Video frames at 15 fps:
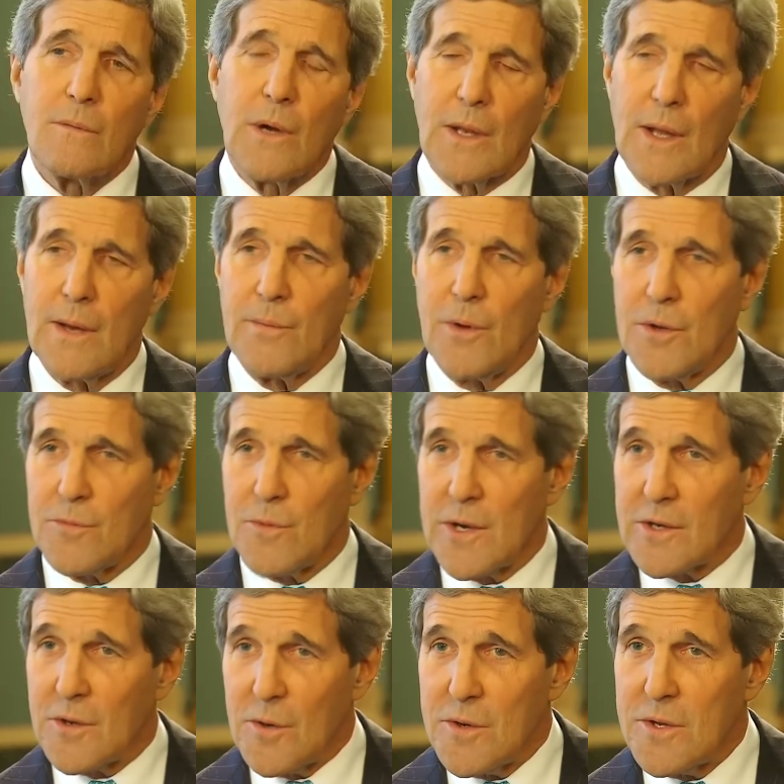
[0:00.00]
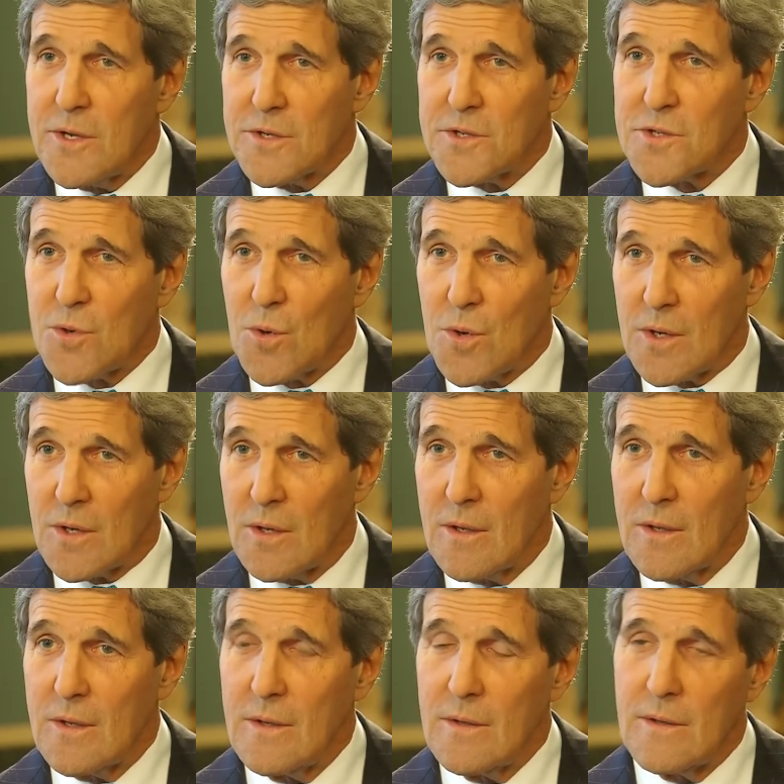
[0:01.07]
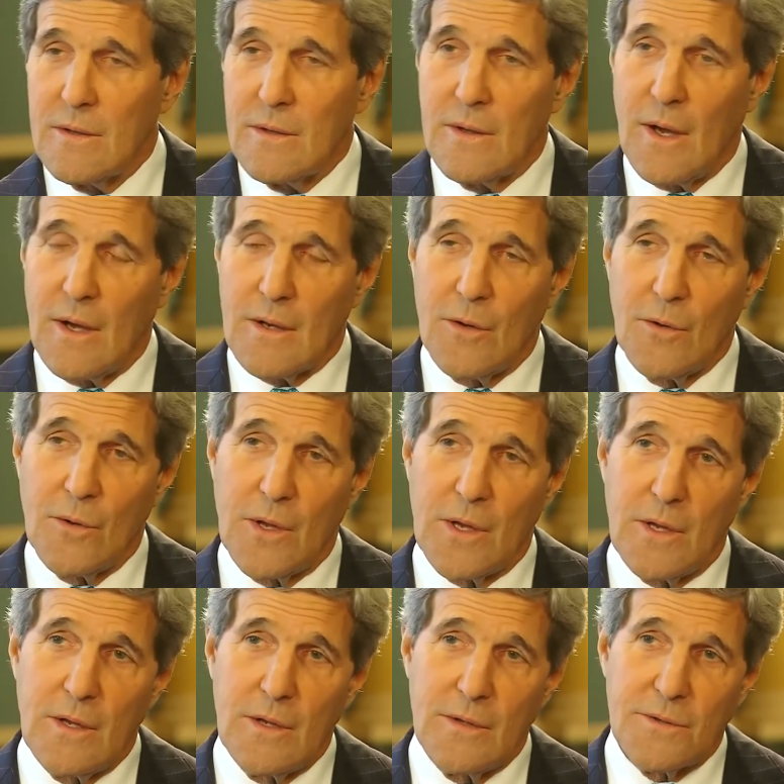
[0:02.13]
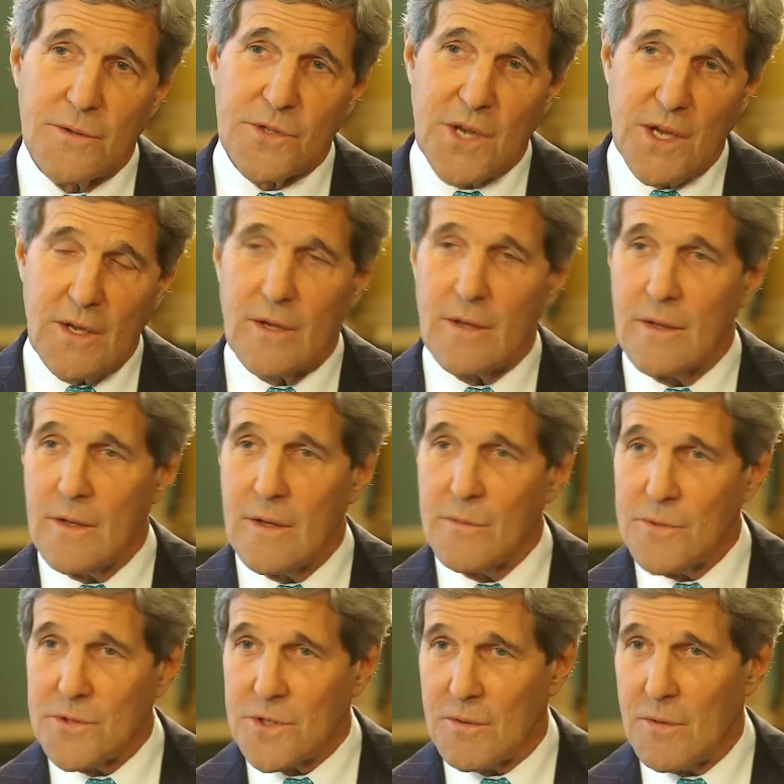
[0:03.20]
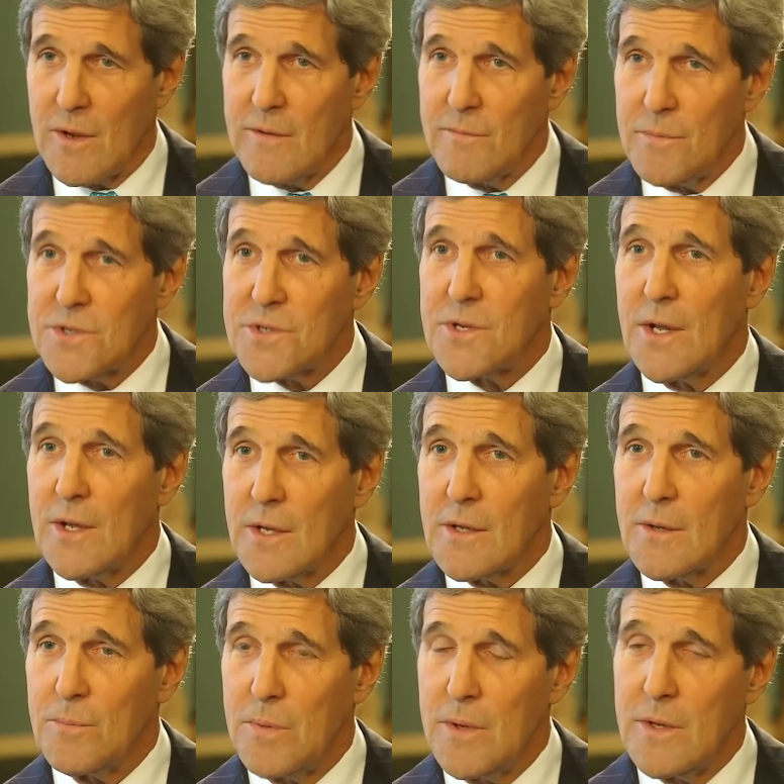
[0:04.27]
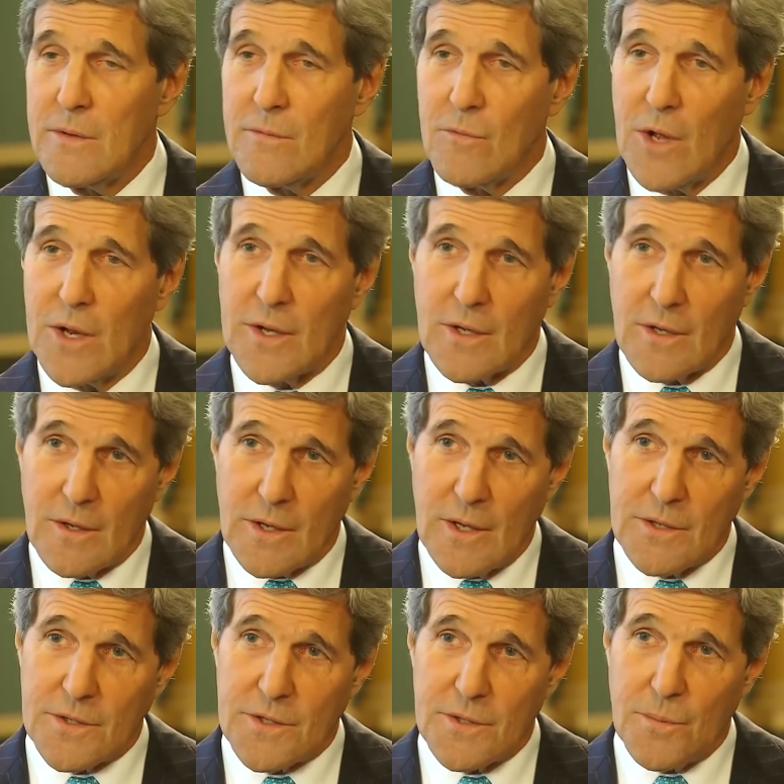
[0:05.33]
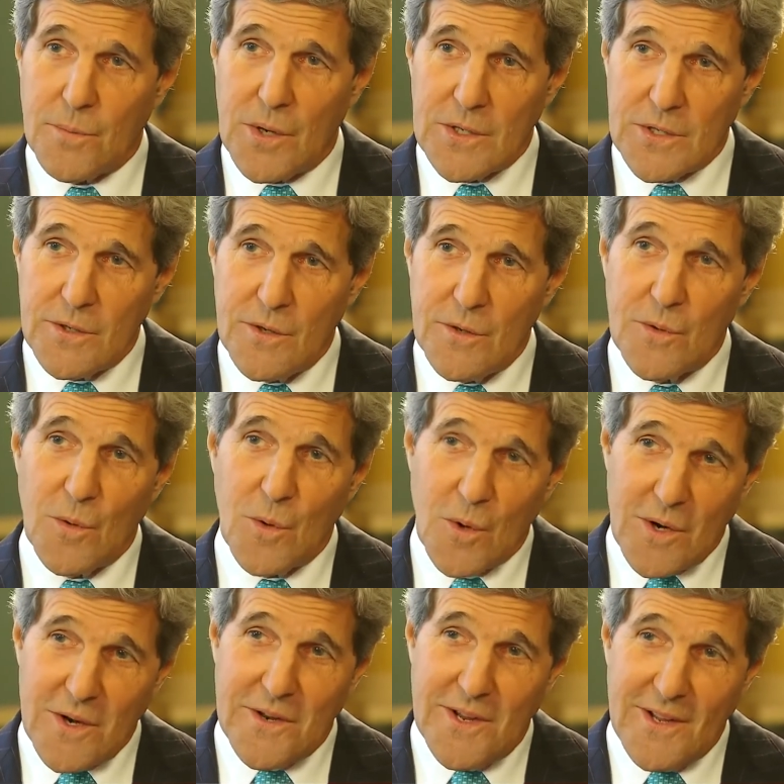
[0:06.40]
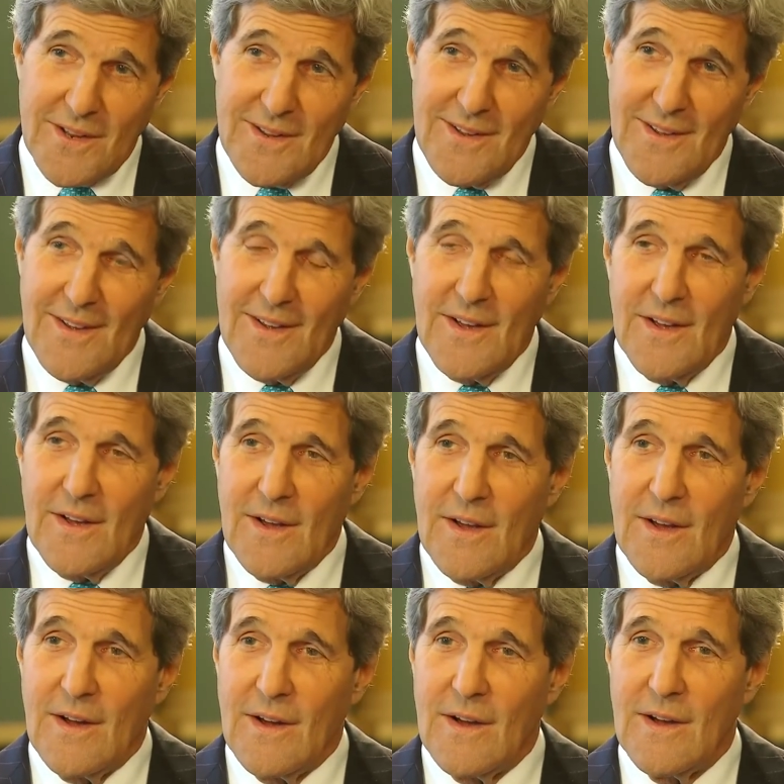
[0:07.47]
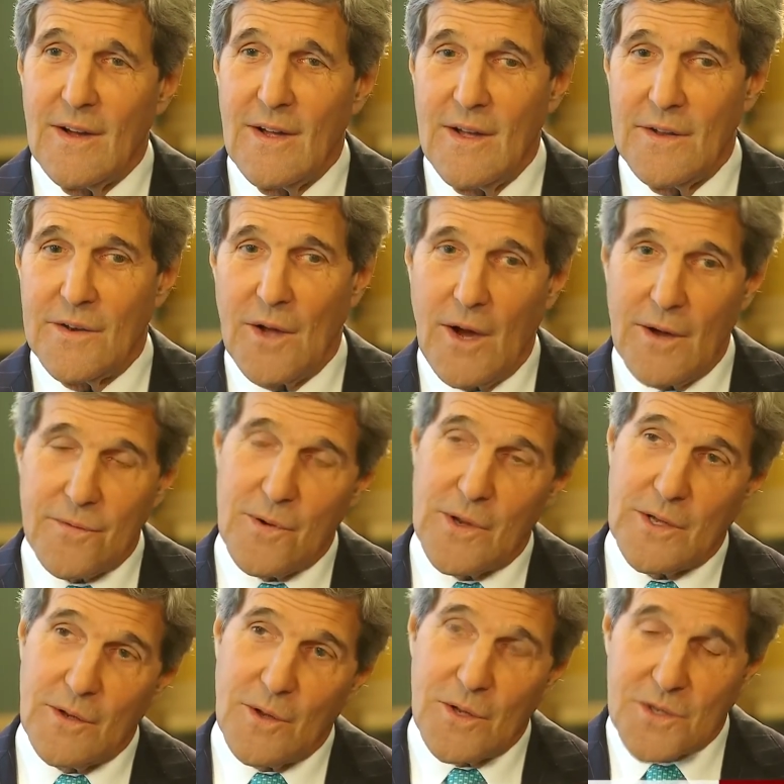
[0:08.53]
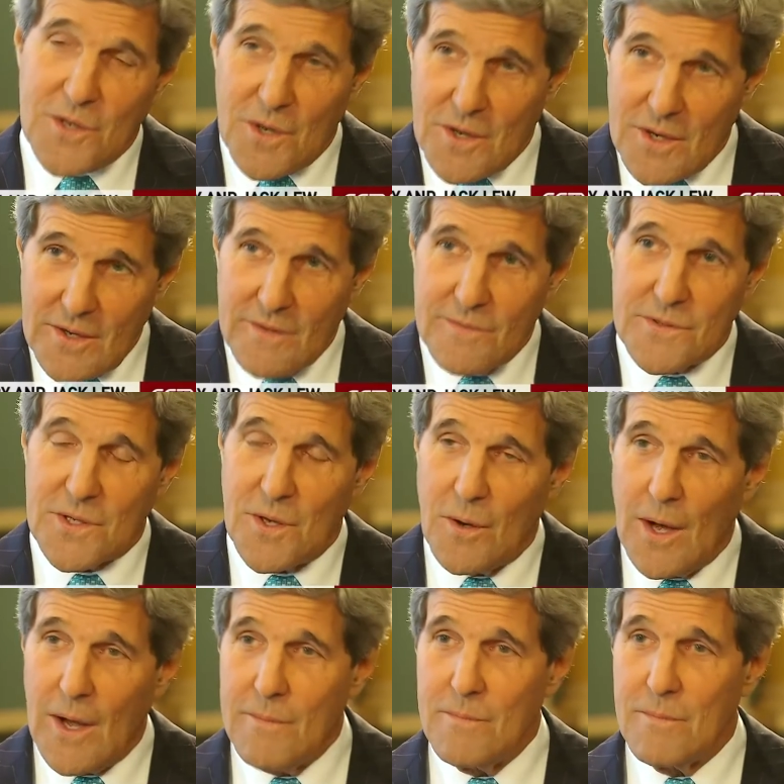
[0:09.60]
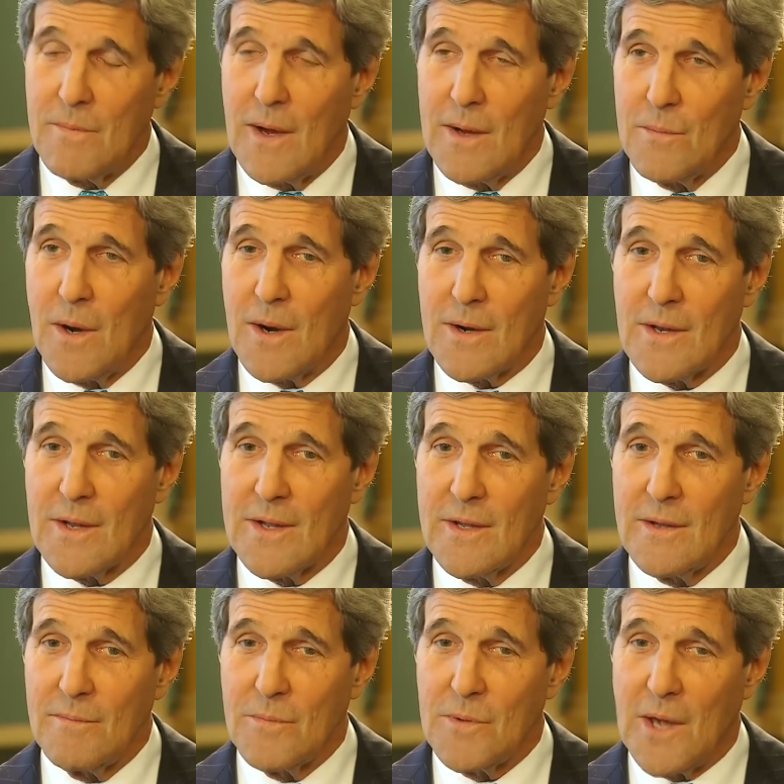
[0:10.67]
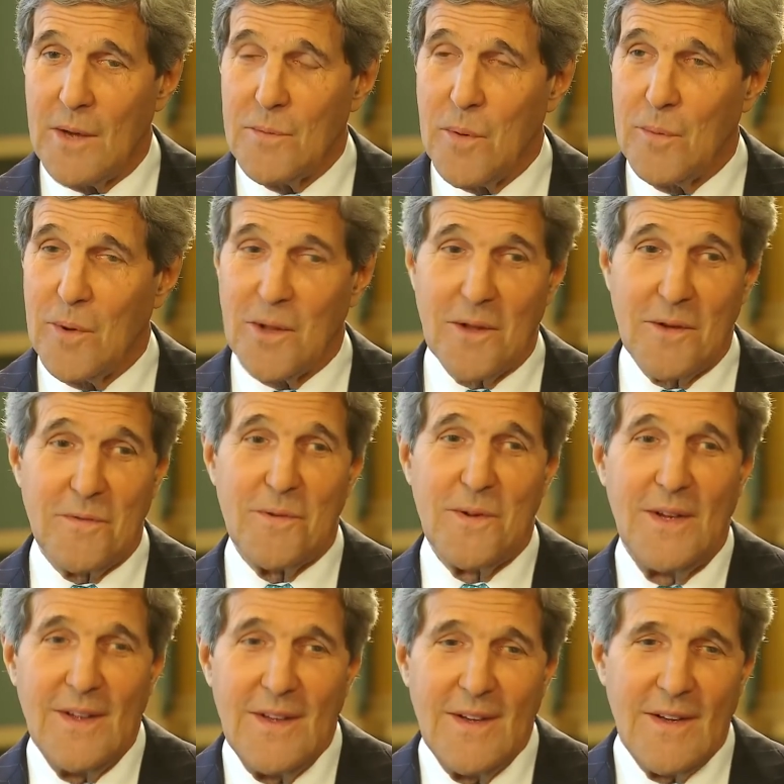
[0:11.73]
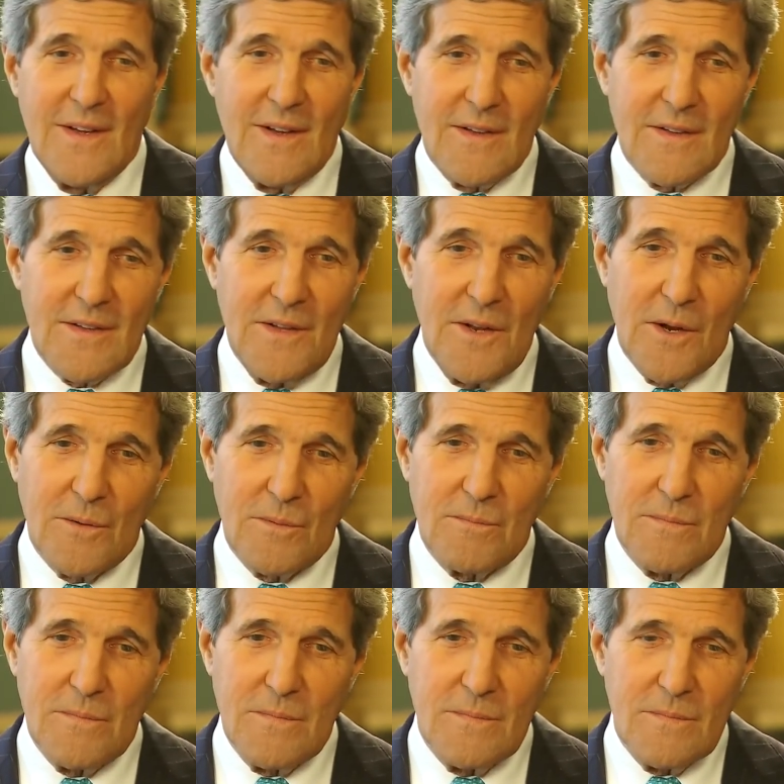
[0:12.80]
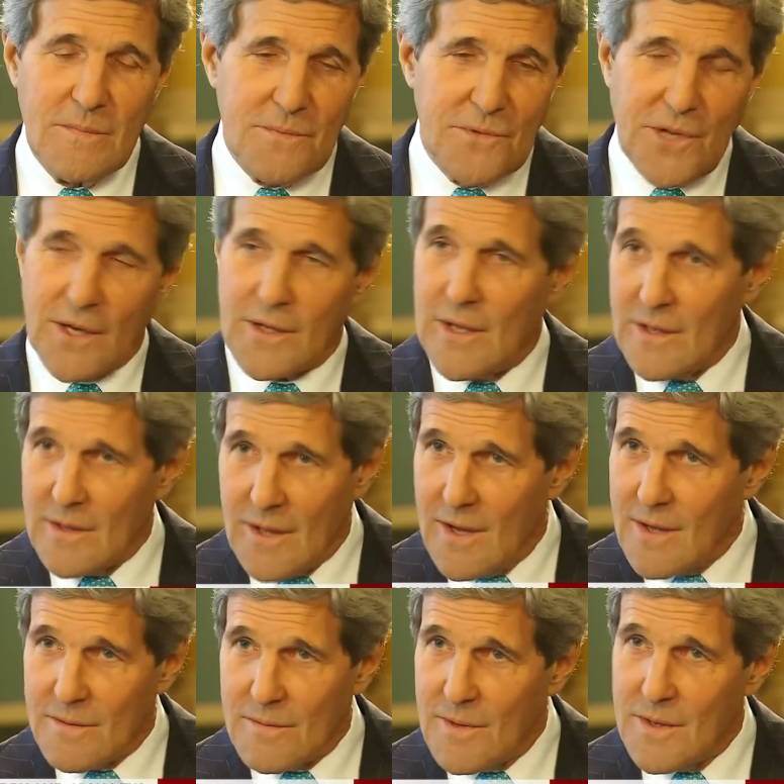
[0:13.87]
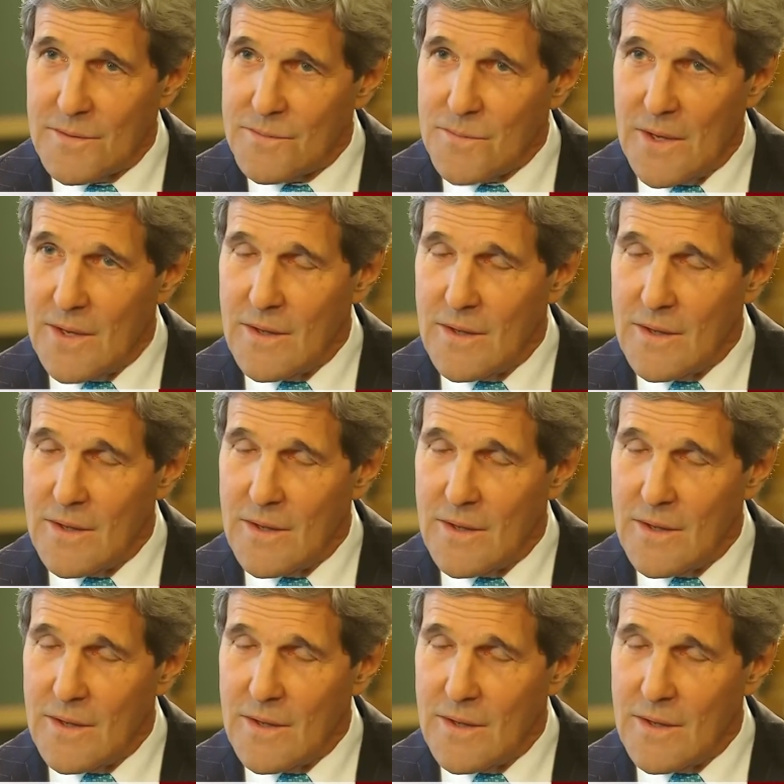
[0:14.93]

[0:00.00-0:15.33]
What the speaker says: Well, I'm on record historically, not only in saying that it was a grave mistake, but in running against the president who ordered it and offering an alternative. So I'm hardly capable of, ducking that and